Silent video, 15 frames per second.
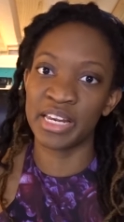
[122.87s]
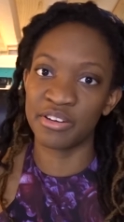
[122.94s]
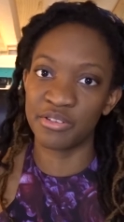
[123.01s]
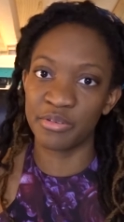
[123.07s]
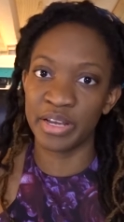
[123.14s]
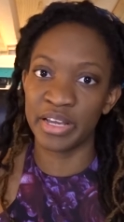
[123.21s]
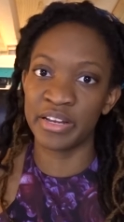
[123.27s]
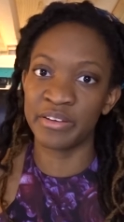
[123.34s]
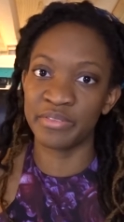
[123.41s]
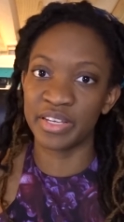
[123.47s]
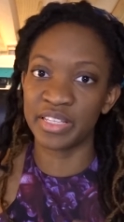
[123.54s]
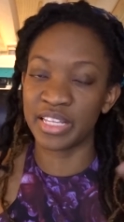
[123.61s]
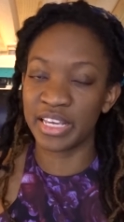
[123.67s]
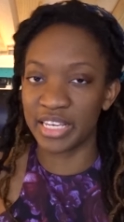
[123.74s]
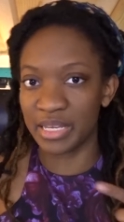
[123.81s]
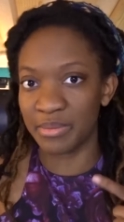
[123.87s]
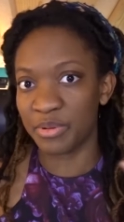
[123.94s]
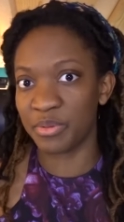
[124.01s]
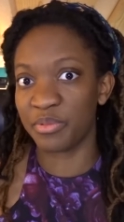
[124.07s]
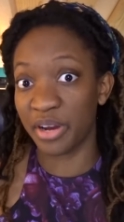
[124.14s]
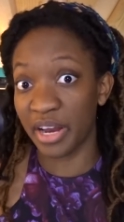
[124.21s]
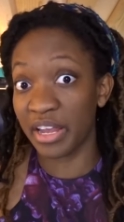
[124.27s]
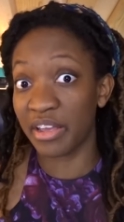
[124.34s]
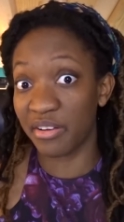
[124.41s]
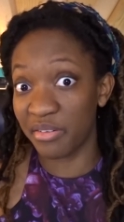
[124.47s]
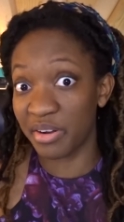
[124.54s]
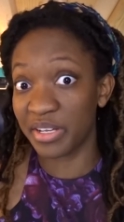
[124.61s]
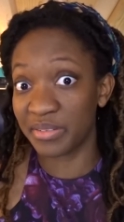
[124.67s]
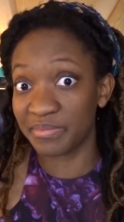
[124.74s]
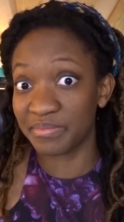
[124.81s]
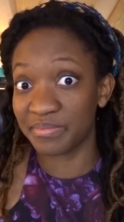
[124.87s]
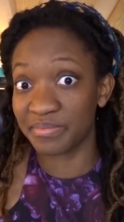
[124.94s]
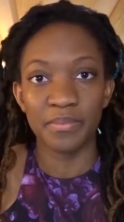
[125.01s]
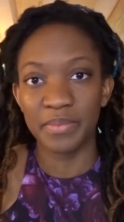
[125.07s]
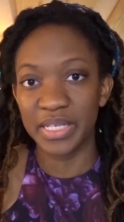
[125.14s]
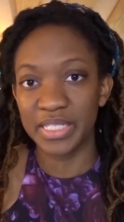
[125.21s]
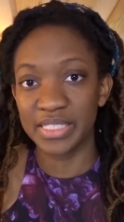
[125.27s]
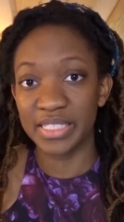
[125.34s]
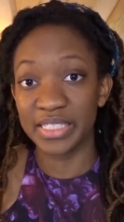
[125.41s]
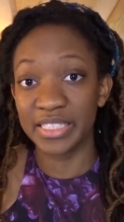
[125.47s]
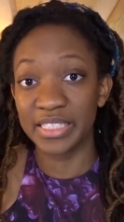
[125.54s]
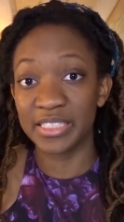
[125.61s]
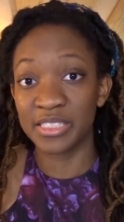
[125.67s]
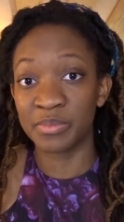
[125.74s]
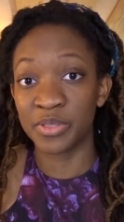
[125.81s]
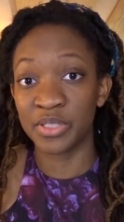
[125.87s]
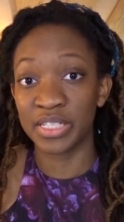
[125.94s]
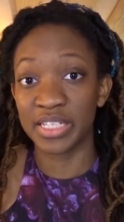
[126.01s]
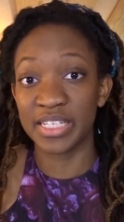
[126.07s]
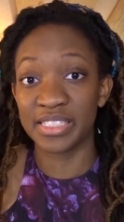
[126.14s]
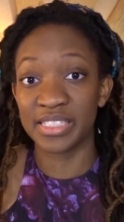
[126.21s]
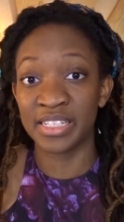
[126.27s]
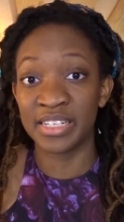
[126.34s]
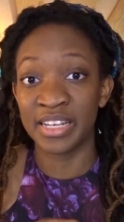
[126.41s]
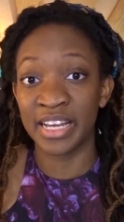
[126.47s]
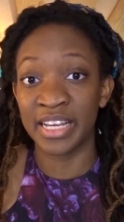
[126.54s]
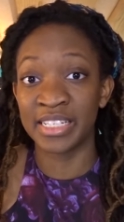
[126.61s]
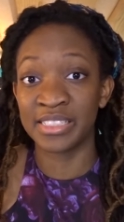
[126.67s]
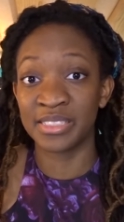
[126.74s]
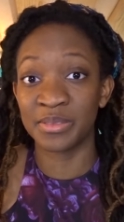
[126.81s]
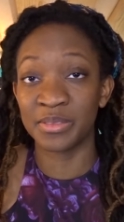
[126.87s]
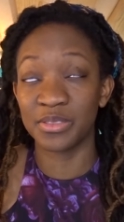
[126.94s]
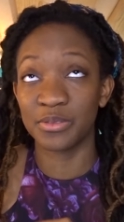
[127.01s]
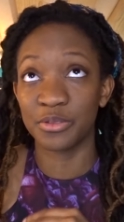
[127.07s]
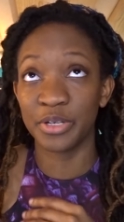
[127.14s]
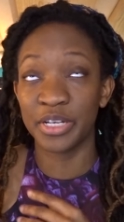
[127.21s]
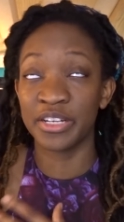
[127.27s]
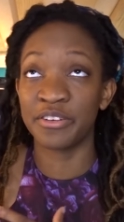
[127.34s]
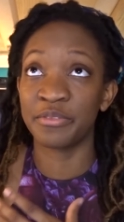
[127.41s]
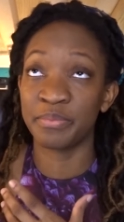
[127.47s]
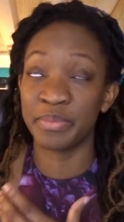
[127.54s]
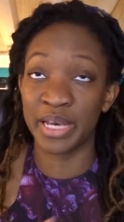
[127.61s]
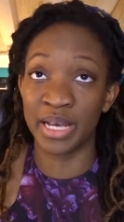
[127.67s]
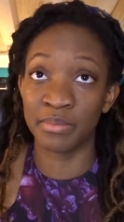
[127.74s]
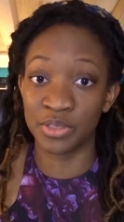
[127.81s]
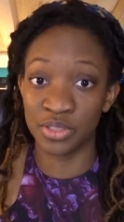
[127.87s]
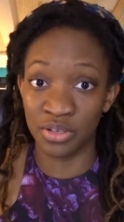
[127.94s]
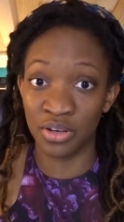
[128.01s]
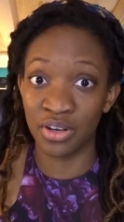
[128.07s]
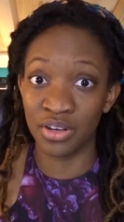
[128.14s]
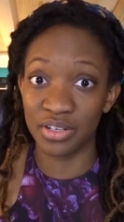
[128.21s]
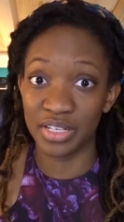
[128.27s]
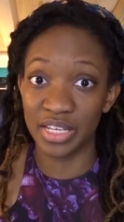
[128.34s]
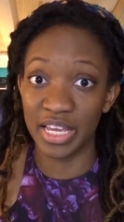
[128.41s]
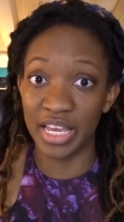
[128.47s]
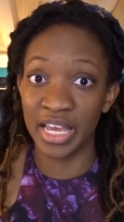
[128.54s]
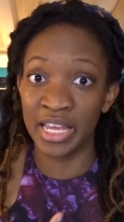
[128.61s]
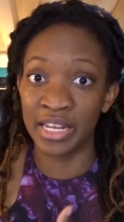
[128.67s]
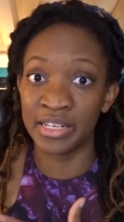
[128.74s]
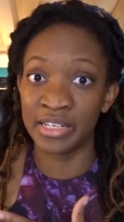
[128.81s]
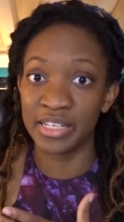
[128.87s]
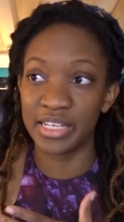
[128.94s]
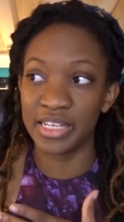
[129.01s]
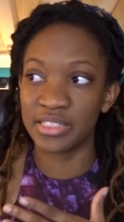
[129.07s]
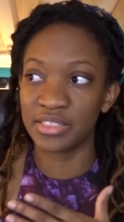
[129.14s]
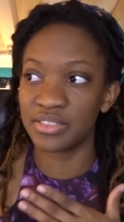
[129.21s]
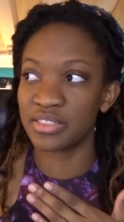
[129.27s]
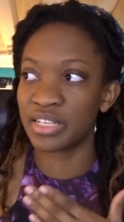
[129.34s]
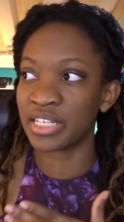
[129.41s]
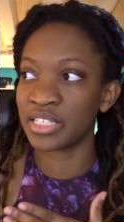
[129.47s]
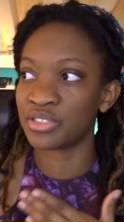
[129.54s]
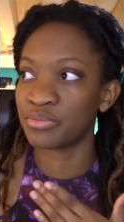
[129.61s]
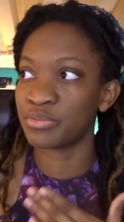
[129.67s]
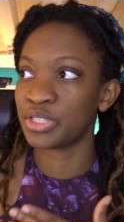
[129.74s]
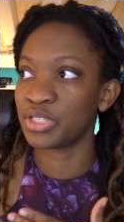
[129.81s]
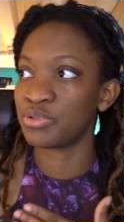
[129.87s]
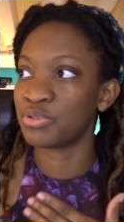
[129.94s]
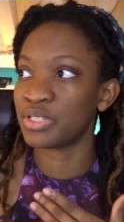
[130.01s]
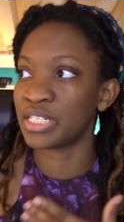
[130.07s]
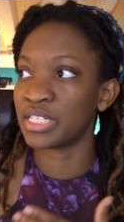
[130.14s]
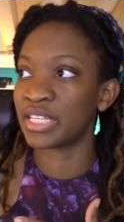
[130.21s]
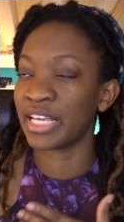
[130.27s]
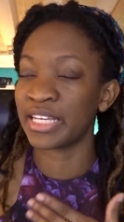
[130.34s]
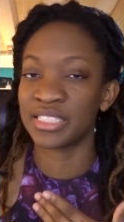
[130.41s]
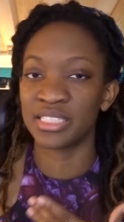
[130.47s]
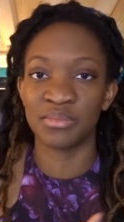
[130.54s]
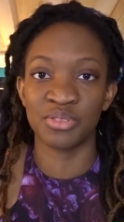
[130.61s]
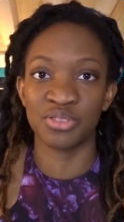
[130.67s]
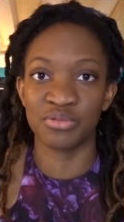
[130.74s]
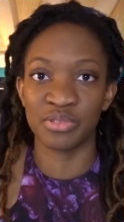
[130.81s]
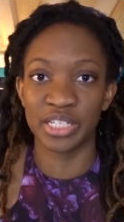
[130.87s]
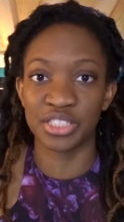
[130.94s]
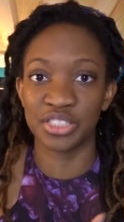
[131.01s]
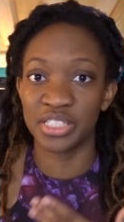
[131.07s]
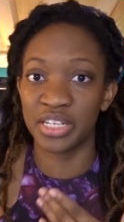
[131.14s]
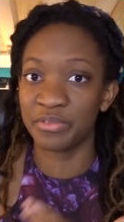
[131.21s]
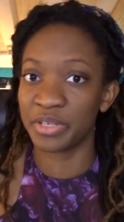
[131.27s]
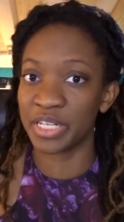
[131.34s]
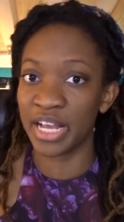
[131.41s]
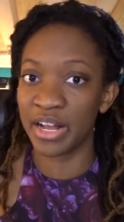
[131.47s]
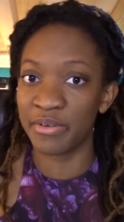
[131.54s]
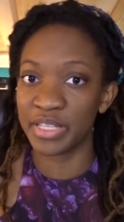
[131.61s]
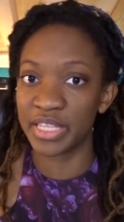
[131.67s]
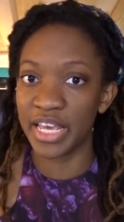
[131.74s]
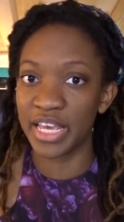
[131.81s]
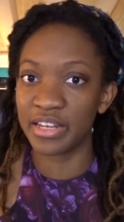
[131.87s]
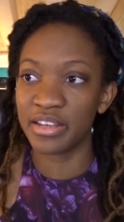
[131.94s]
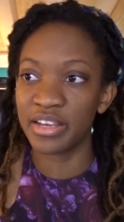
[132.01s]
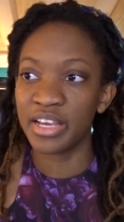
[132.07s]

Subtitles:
creative and like keep your brain going. Basically, this book is a nice creative pep talk, and it's nice when you need like some direction every now and then.